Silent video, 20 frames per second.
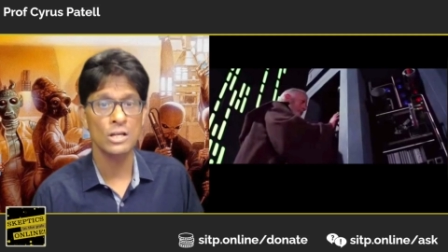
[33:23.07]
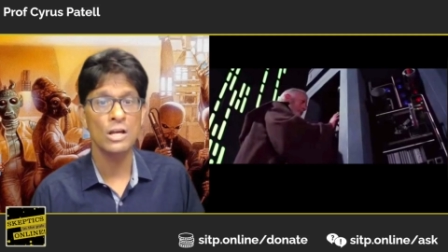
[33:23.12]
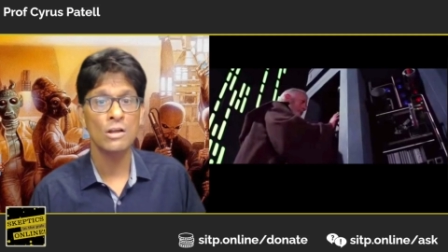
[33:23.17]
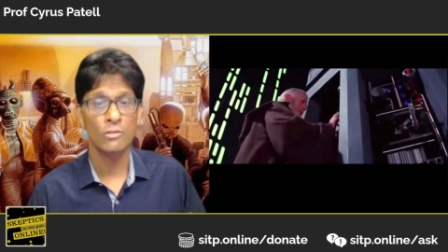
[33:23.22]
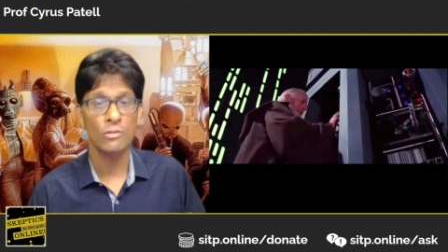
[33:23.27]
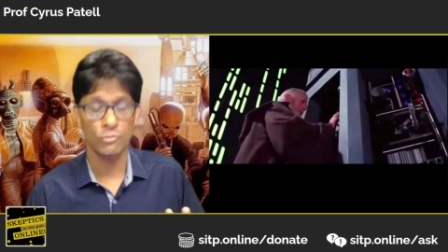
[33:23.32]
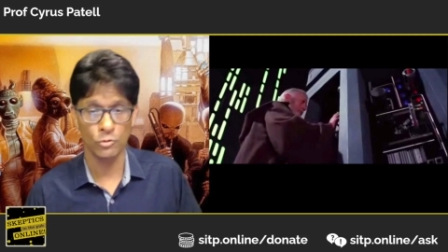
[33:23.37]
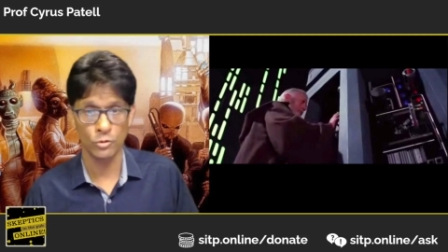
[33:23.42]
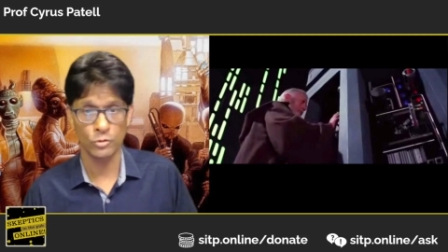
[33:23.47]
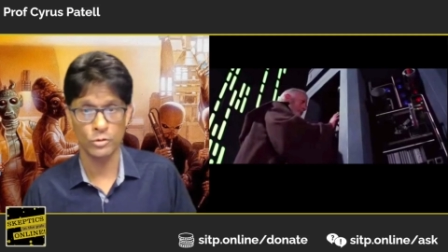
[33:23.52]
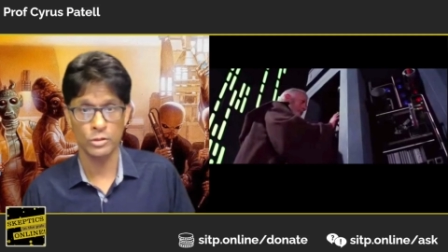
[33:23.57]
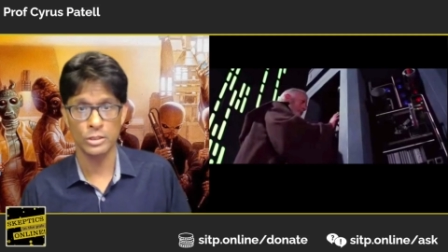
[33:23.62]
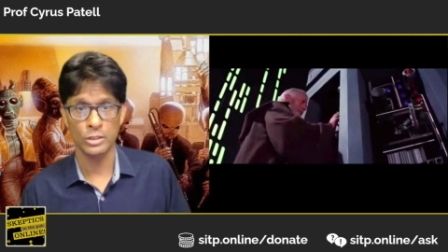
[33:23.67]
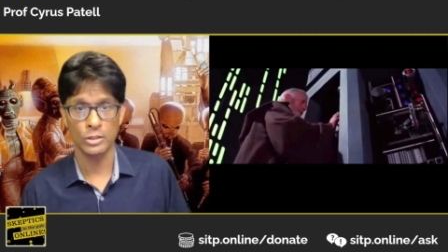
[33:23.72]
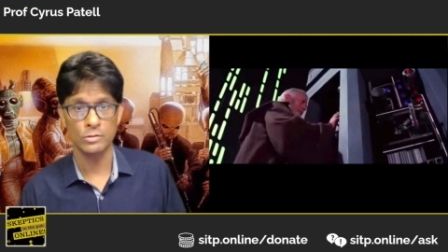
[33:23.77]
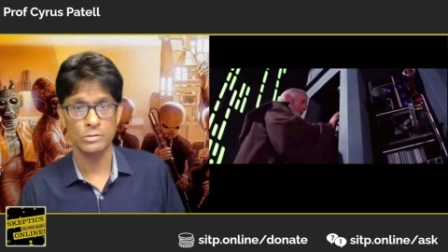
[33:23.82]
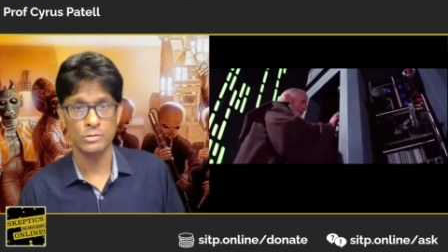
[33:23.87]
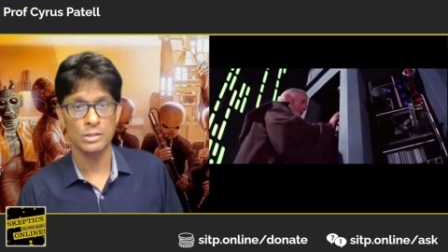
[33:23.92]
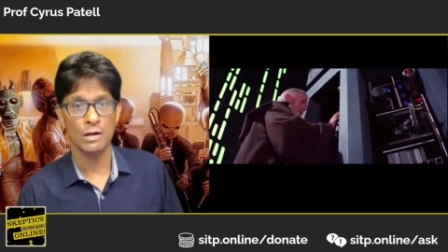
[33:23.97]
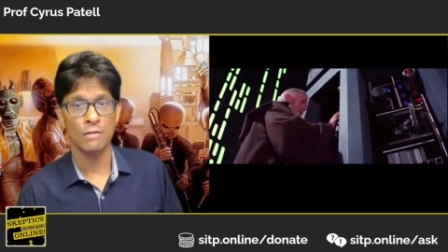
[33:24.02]
through the
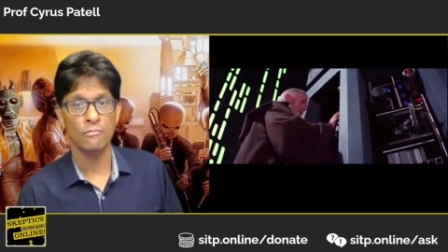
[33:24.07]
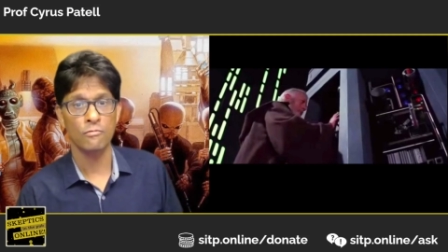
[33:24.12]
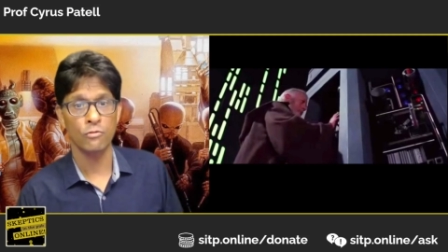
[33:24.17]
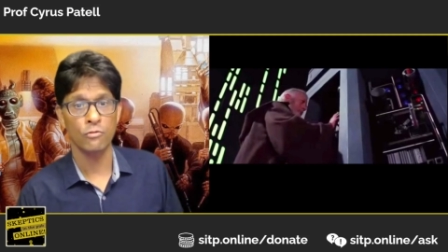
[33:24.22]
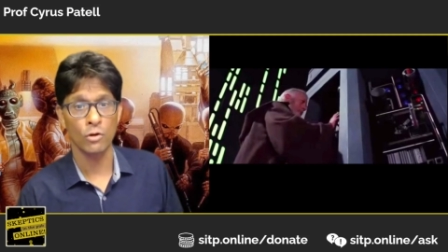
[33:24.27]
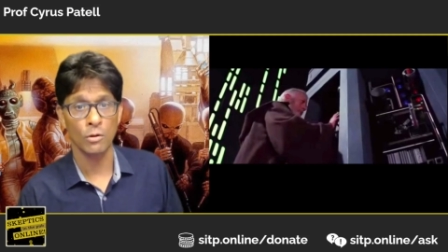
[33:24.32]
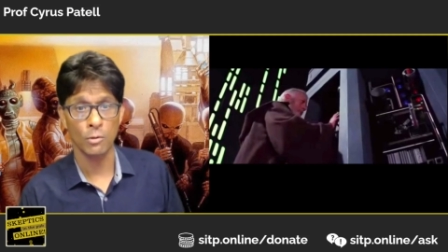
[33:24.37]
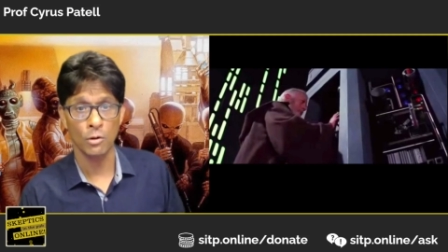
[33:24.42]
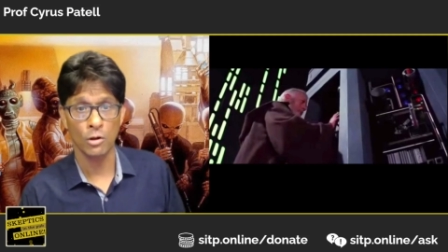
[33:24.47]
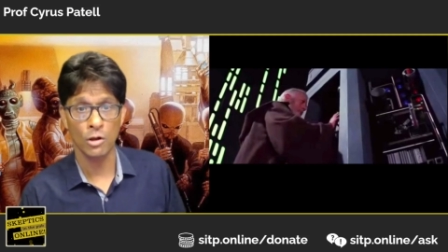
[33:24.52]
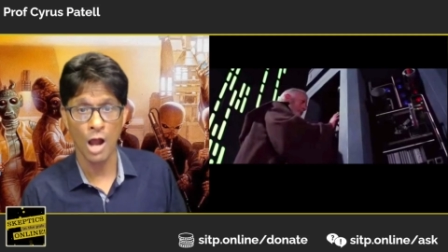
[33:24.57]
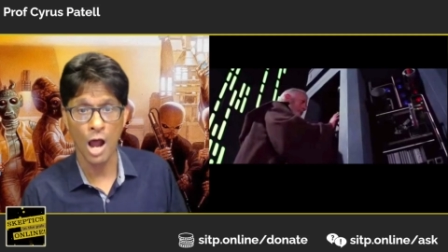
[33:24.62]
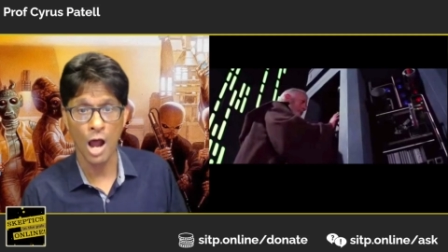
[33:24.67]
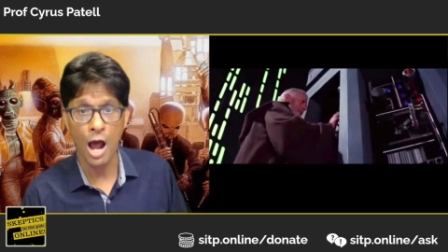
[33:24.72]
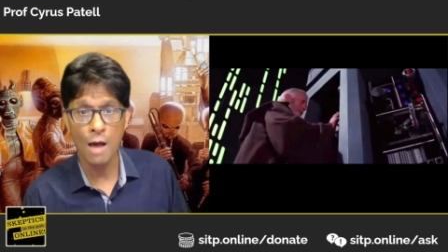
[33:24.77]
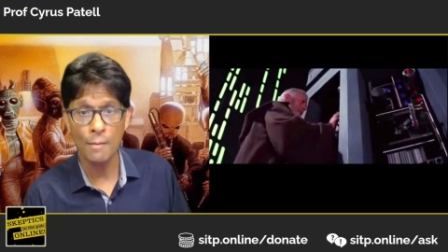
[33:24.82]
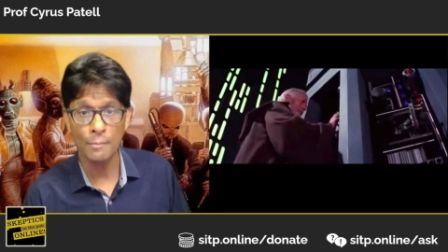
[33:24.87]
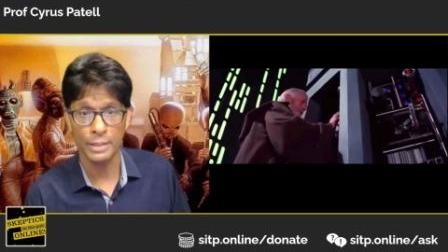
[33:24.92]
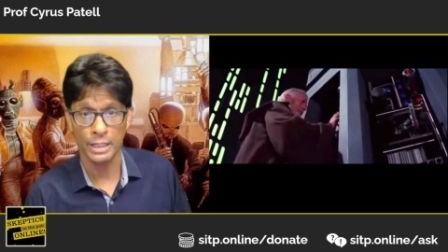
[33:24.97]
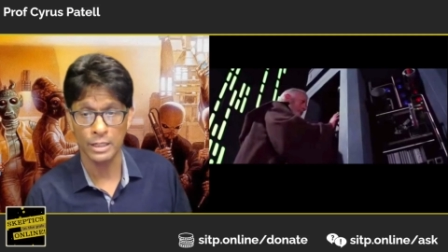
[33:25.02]
use of verbal
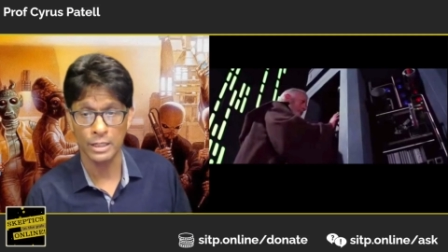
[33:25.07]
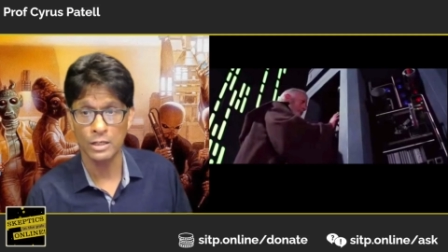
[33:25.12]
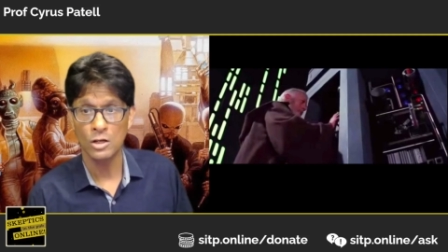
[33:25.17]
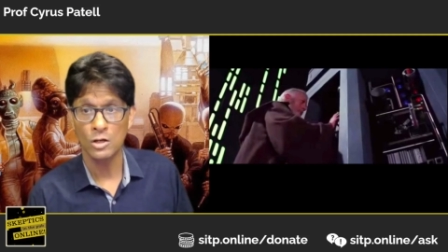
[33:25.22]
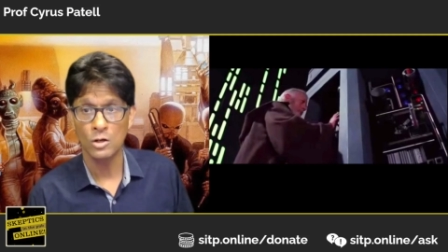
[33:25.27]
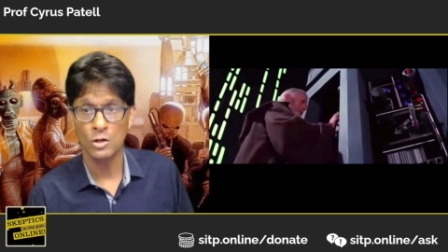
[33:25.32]
comedy,